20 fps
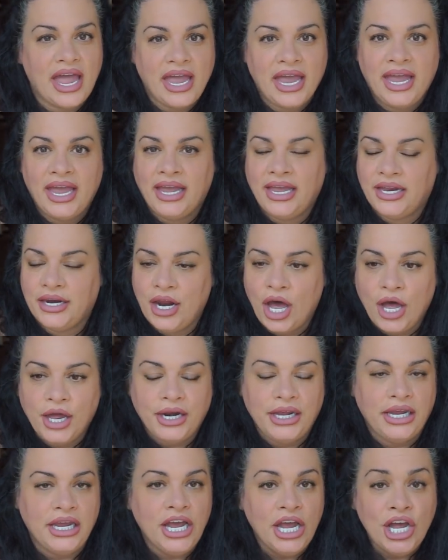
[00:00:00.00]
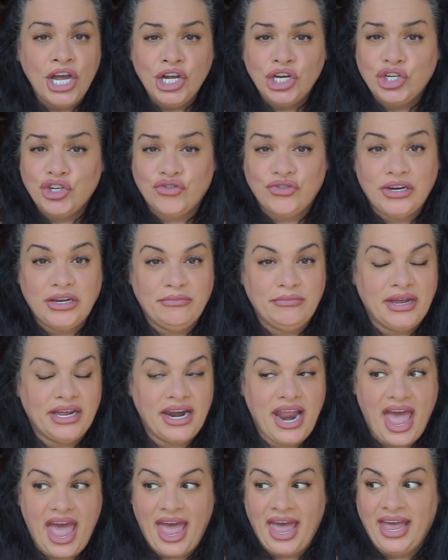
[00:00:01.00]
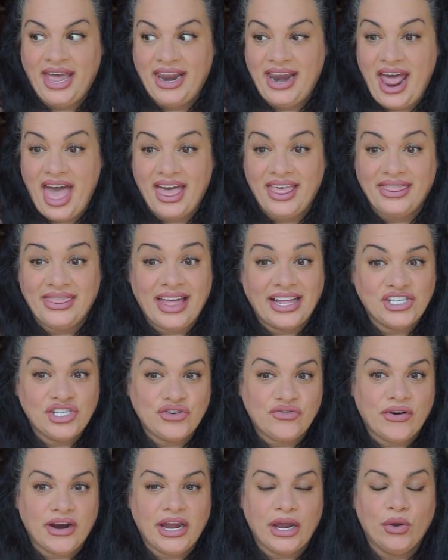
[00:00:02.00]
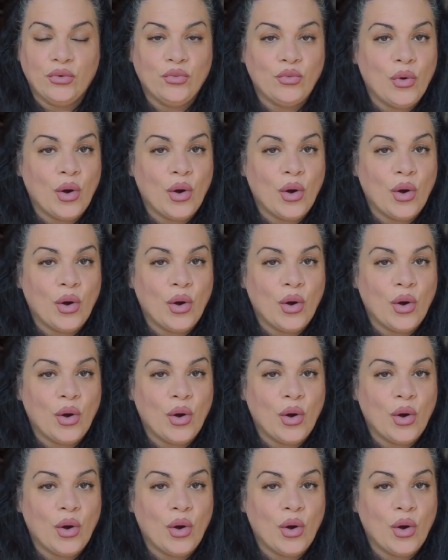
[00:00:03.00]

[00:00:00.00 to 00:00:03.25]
egg and honey treatment, and that's great.